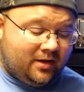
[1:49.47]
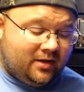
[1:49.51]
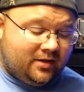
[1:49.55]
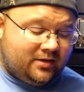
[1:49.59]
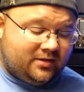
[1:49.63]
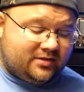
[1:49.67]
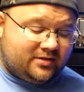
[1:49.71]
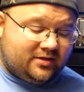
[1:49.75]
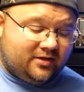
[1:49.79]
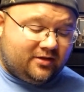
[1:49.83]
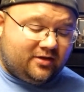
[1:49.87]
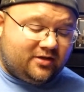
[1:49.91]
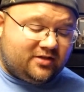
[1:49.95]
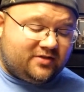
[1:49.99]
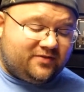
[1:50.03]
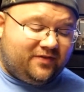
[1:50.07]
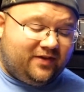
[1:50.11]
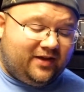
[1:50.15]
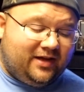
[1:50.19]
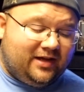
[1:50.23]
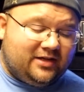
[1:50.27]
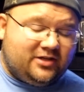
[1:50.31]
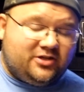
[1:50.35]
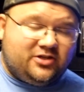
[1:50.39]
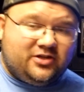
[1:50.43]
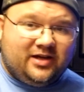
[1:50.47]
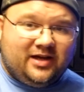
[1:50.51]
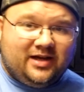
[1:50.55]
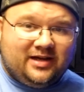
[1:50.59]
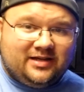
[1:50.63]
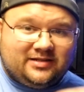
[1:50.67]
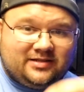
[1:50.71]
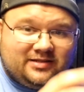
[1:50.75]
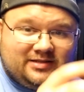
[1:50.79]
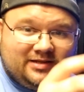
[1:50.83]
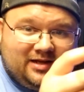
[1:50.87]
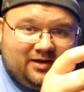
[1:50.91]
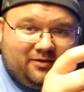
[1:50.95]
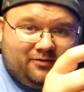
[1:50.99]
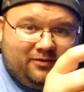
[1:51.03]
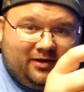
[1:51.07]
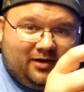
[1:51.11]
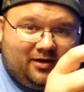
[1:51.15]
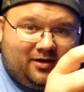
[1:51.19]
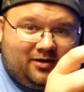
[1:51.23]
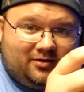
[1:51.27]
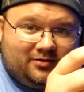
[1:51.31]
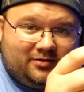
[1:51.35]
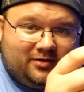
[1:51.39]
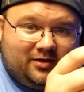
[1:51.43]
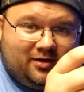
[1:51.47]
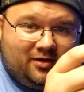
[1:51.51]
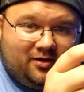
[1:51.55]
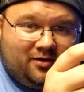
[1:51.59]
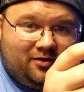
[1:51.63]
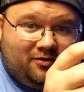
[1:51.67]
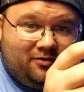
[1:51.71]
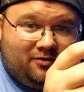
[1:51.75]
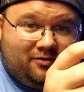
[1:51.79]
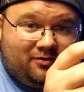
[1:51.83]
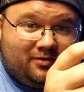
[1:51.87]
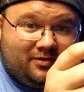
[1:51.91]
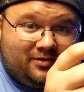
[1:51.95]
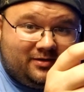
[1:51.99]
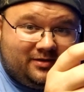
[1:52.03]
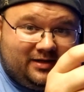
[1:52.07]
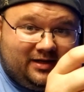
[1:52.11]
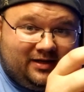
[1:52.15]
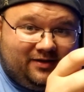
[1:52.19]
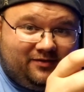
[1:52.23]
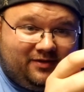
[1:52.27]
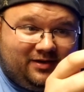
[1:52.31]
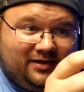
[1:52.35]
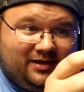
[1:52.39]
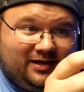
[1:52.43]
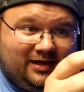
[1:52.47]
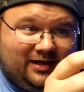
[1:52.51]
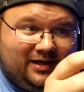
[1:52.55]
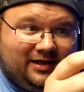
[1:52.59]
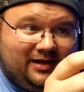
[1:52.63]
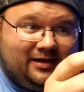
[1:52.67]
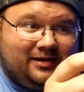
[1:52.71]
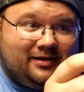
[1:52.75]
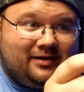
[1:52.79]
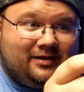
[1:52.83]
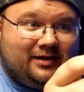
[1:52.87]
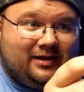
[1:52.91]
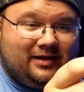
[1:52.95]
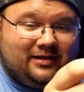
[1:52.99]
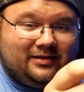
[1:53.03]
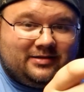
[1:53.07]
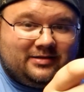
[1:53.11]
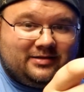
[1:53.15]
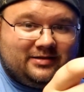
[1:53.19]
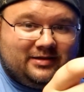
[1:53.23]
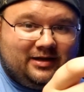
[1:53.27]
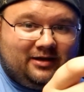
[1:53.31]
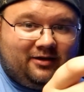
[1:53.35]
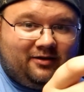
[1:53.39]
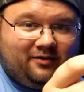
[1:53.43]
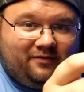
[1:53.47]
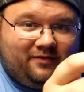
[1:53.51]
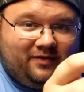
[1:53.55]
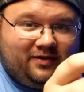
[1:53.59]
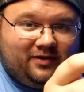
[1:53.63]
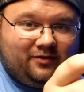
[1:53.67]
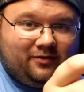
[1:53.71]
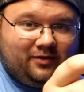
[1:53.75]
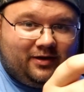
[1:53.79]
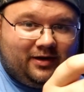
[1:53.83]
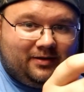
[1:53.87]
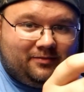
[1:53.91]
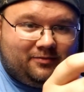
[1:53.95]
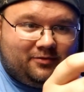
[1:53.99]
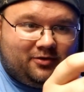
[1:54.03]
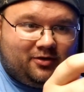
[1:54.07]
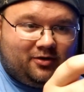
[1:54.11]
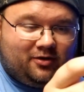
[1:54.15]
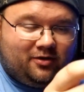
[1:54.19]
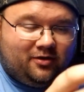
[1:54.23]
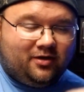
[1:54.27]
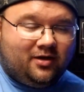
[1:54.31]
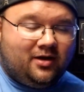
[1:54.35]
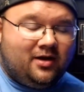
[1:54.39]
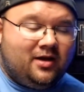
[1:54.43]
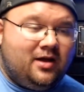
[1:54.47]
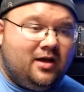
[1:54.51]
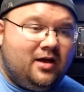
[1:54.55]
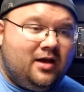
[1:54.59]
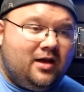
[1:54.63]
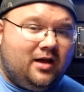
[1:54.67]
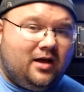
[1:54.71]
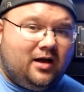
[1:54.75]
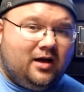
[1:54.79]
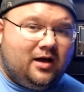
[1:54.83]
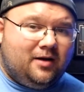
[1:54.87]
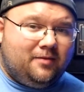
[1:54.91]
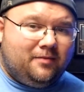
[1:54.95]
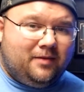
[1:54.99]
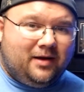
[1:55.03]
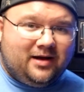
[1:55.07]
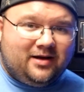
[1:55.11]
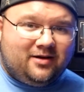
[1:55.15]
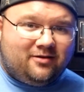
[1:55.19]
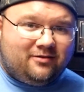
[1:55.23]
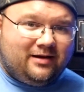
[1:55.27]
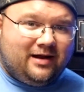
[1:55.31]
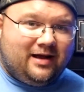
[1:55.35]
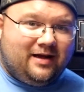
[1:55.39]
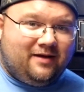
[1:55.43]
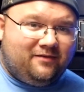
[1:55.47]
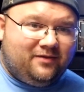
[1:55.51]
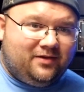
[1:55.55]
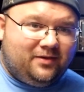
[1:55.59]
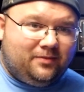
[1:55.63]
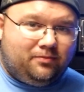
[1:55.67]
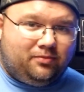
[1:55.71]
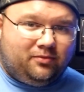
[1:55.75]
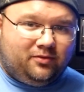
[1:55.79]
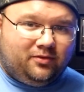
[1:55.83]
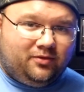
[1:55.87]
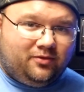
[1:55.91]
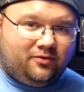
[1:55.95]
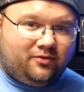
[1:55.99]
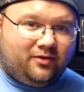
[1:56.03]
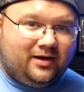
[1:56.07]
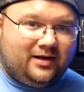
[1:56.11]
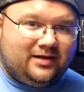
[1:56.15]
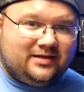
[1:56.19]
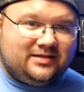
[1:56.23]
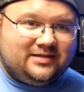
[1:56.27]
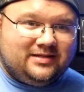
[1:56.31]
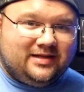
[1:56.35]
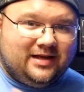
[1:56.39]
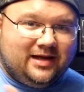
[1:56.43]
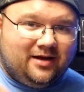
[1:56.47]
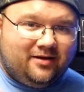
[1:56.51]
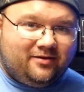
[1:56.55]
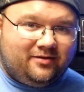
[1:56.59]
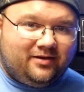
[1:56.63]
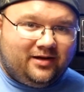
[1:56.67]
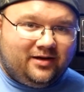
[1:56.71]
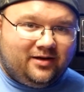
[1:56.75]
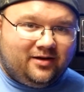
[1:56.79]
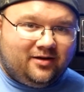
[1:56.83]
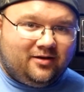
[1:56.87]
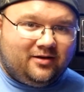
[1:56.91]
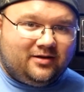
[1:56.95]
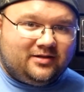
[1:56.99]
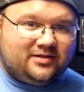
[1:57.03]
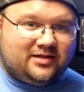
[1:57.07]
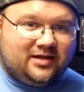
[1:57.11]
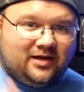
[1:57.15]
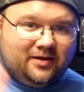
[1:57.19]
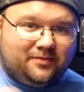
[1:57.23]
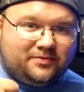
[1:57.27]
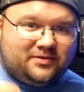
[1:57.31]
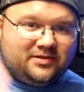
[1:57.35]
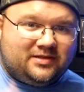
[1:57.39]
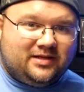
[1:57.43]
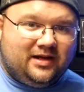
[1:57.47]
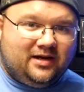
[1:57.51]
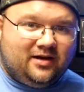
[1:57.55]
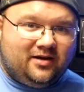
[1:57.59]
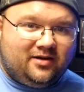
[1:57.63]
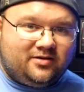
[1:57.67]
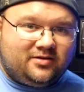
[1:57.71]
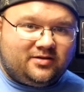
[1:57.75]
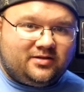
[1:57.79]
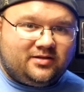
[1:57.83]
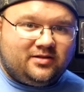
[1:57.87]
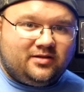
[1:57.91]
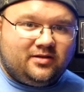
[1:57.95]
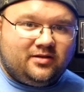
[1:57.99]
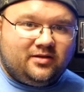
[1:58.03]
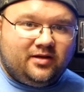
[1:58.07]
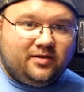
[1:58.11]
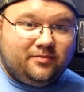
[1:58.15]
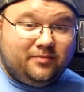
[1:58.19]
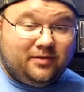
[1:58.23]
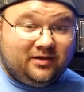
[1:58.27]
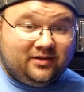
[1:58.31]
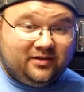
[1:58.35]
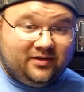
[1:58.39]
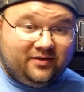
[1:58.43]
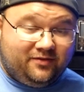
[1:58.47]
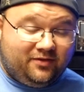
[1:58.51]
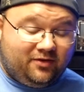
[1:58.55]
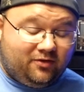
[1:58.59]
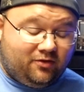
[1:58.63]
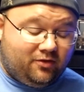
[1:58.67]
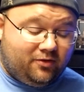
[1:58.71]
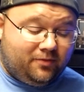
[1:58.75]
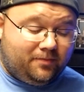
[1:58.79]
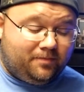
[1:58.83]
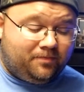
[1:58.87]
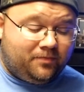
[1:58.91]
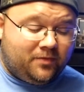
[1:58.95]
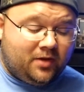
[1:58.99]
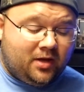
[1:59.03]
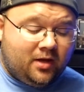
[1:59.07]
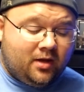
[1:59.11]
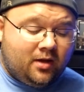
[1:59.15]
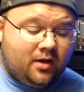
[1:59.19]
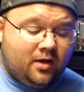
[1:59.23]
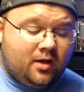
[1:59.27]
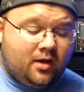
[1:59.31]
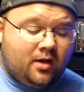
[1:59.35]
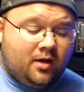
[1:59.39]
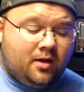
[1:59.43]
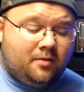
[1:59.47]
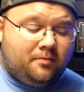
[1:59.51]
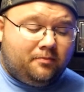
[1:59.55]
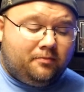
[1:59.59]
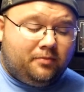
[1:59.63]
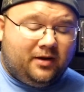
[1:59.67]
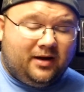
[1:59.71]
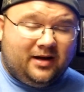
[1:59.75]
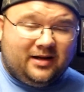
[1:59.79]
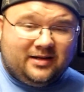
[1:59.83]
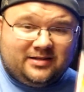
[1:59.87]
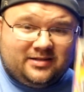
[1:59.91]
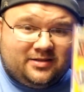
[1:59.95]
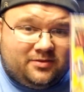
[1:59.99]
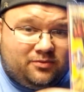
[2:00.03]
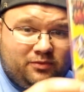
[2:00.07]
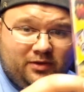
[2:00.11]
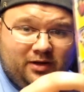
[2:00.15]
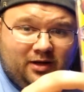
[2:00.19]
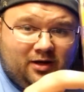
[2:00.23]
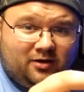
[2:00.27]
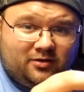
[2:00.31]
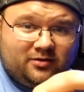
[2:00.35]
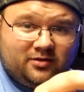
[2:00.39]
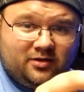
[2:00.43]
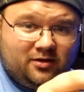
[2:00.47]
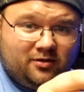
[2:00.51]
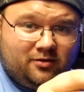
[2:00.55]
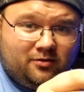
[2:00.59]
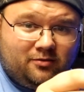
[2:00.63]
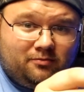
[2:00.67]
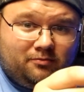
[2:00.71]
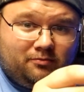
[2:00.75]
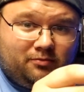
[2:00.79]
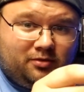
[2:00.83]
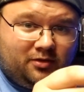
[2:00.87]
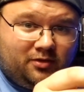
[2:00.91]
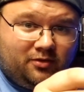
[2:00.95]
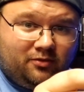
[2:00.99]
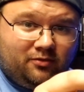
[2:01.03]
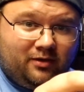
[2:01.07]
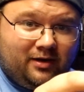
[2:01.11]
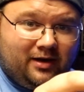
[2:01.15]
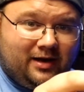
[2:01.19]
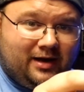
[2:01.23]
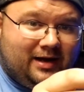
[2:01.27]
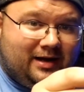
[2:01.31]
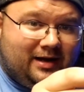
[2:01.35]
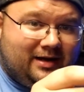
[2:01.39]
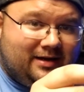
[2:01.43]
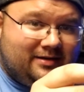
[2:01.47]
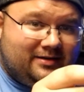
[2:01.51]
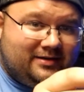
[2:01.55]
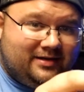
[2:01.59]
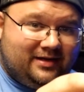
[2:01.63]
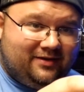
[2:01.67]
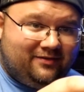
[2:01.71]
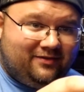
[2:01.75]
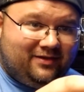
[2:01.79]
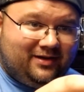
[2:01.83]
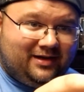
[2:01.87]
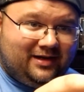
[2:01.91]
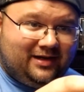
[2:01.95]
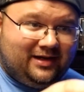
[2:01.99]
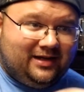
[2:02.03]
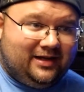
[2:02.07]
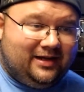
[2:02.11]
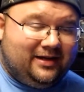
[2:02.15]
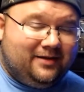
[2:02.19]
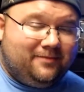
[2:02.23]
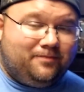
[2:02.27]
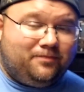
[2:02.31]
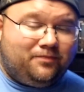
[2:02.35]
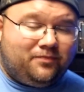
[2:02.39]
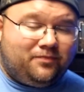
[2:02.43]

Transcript: So there's VHS. Now we all know DVD. Yeah, this is Angry Video Game Nerd. I don't have any Blu-rays down here. It's upstairs in my living room. But we all know Blu-ray and DVD.